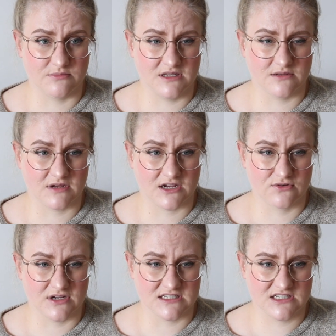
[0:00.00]
me and my
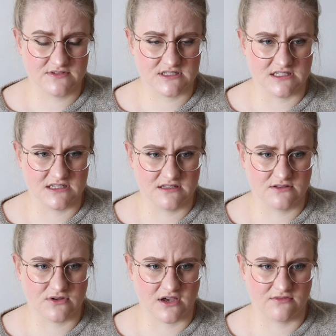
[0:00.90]
creativity
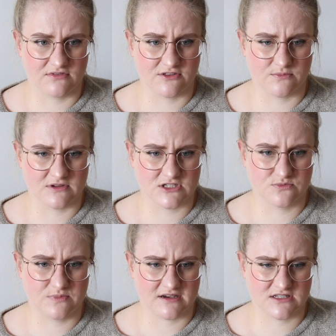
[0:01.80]
to have this
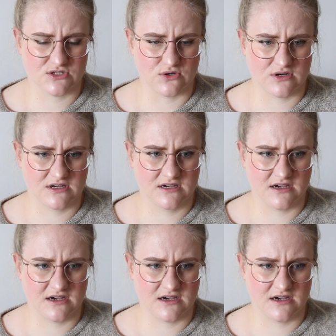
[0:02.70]
much backstock,